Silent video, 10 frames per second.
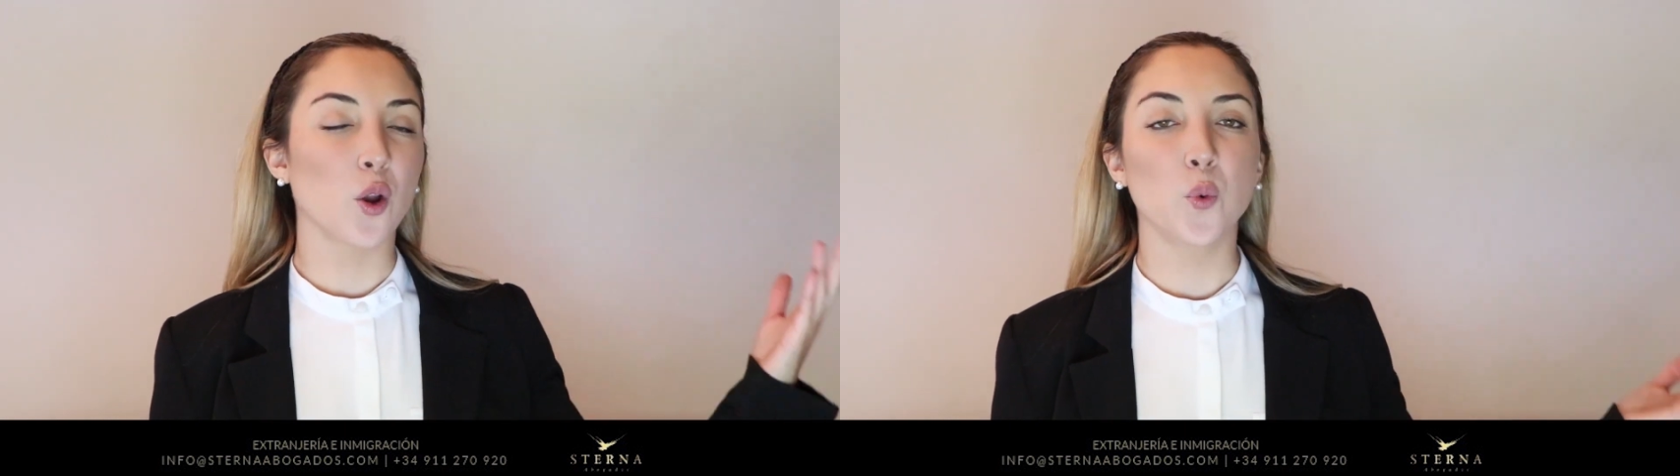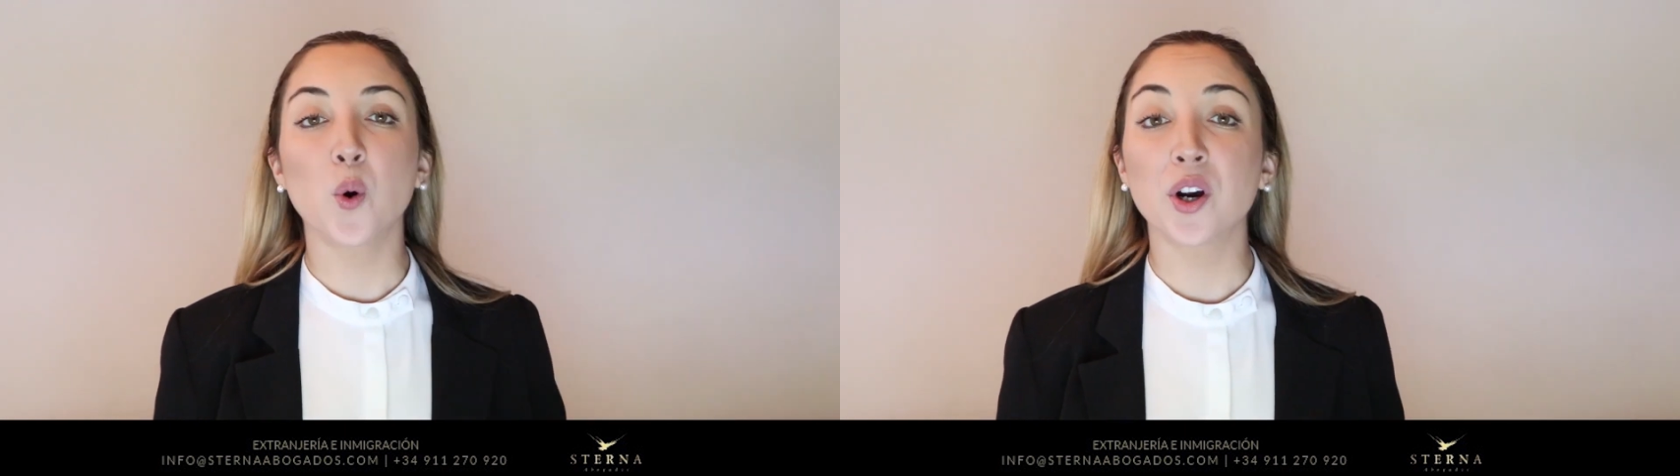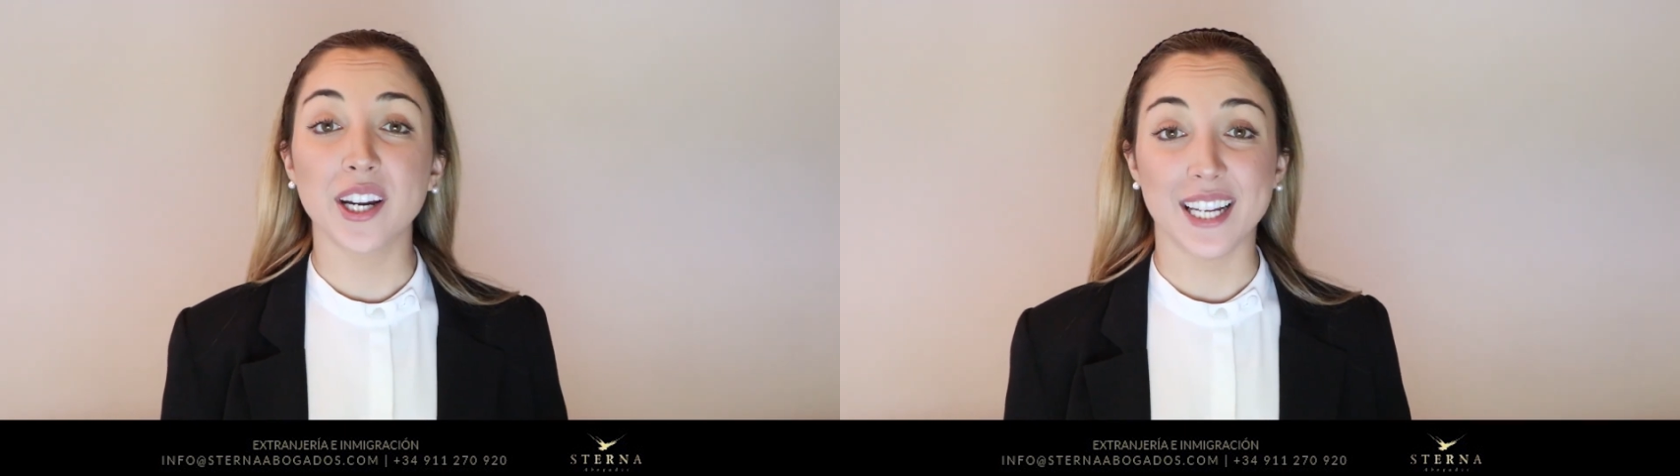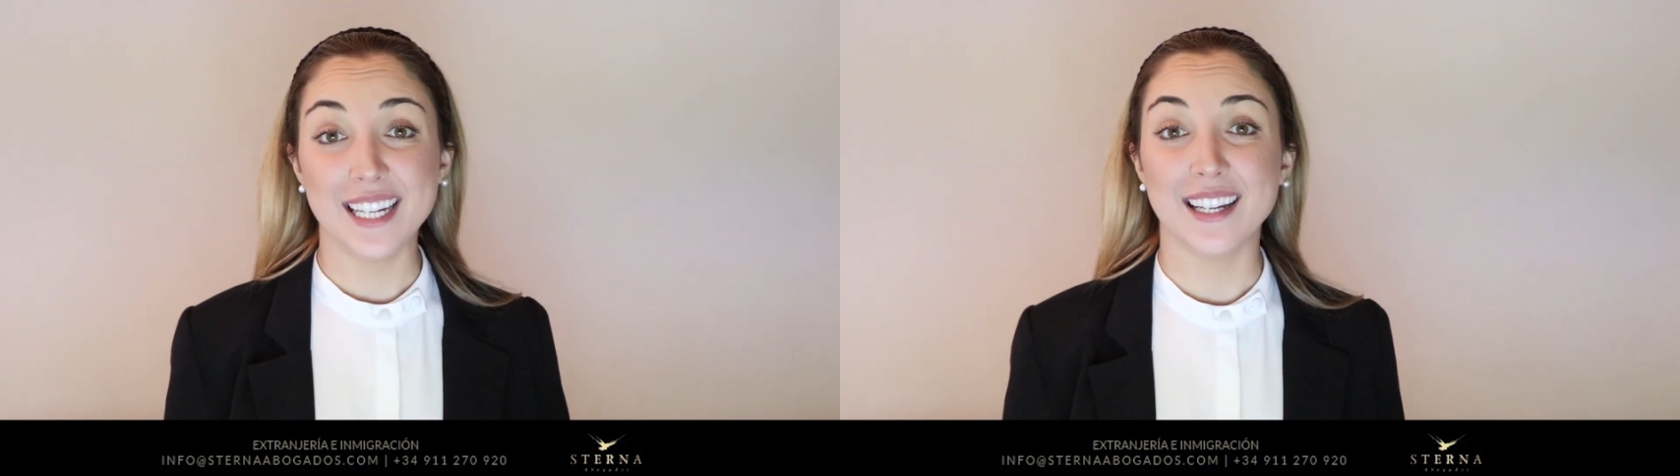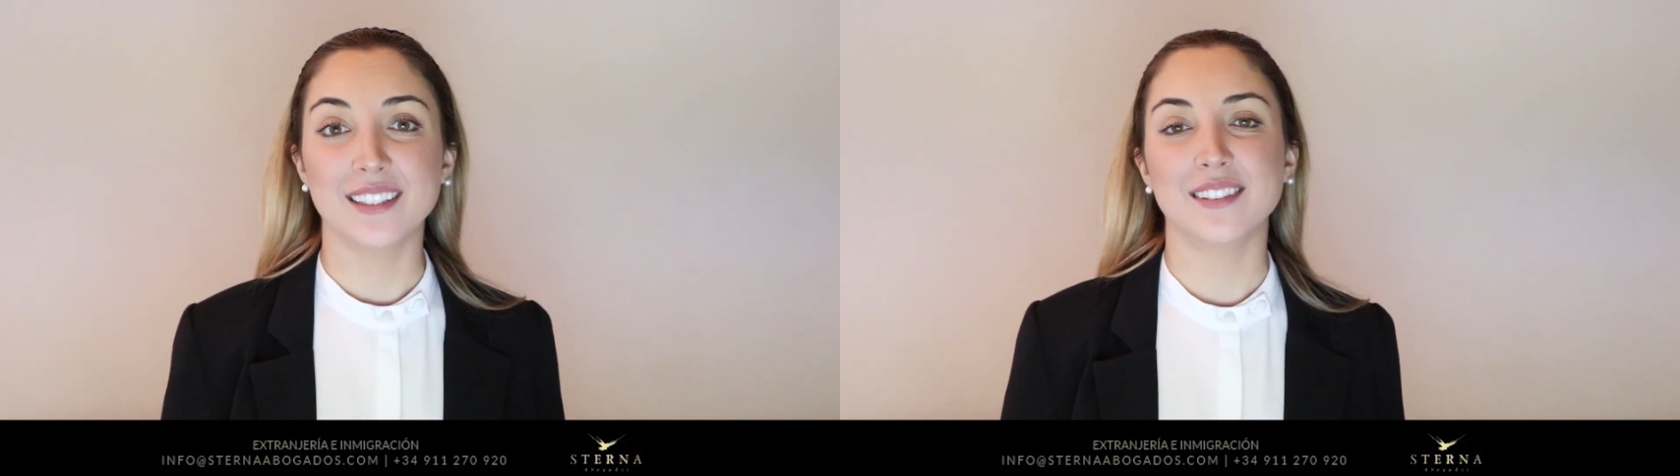word
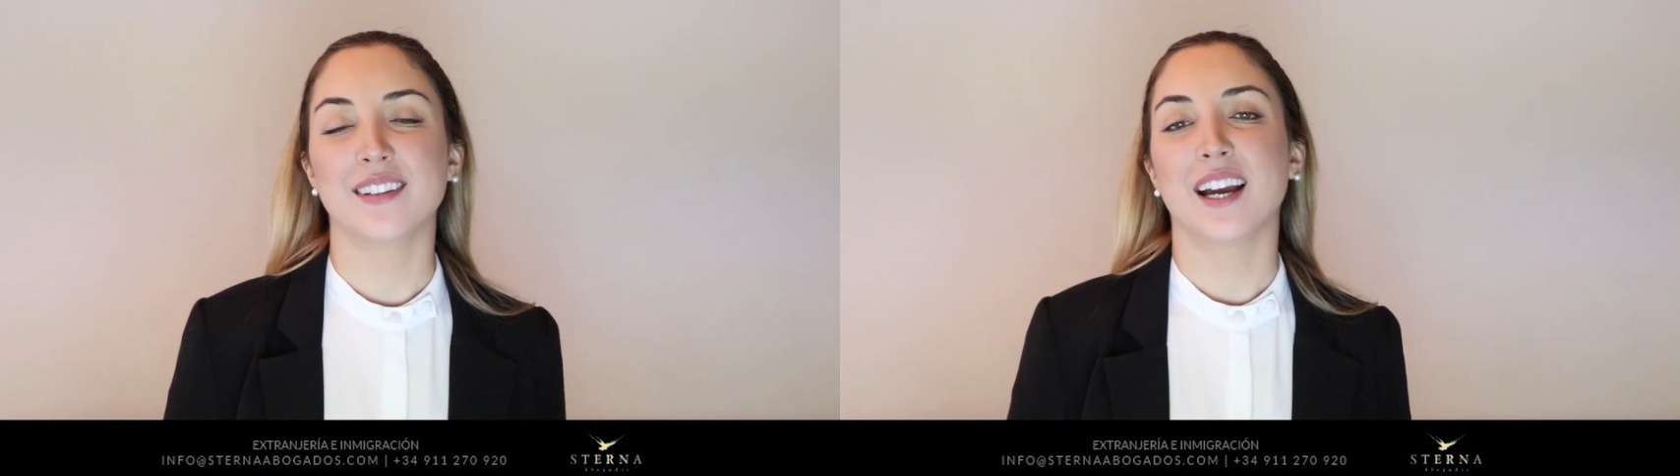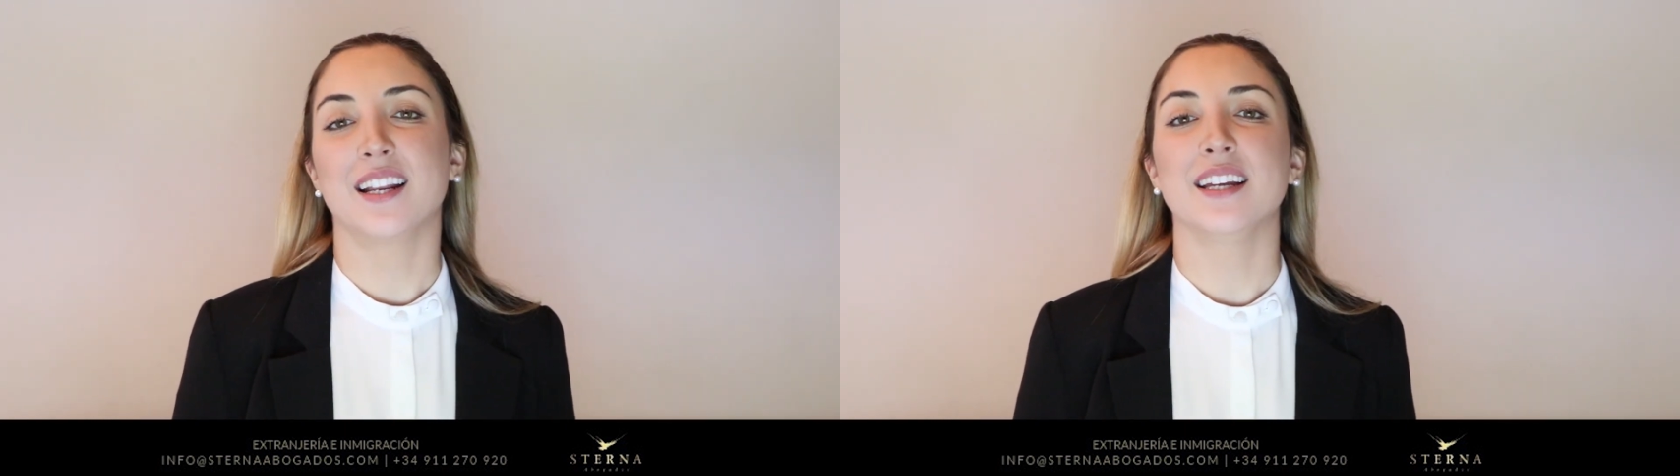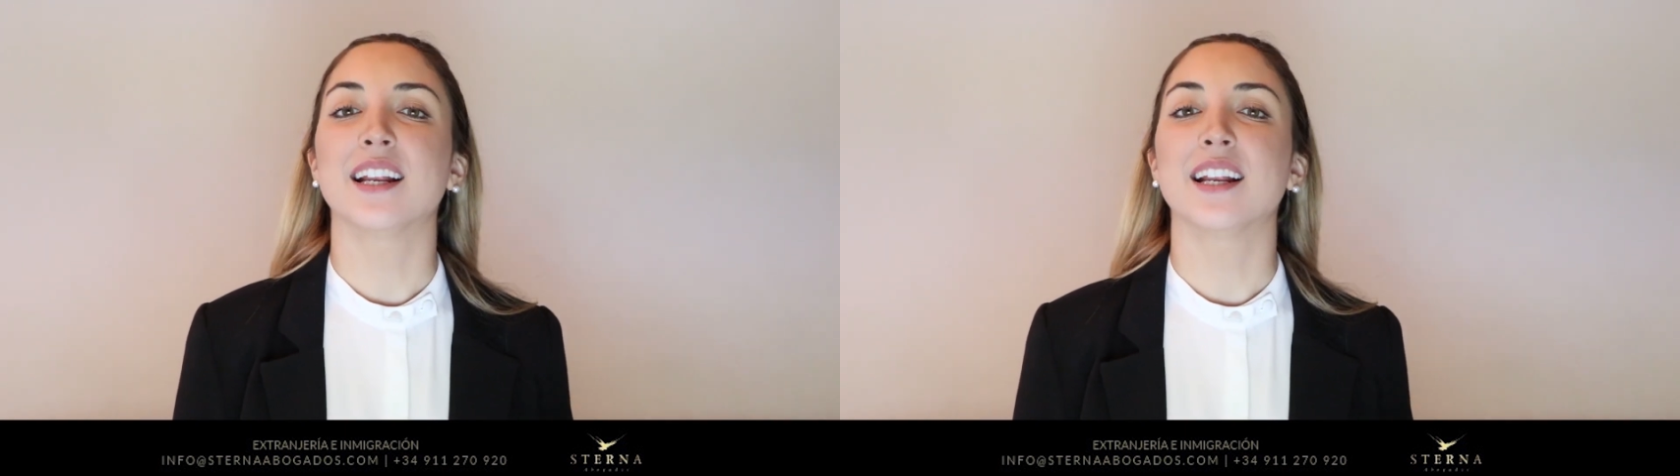is that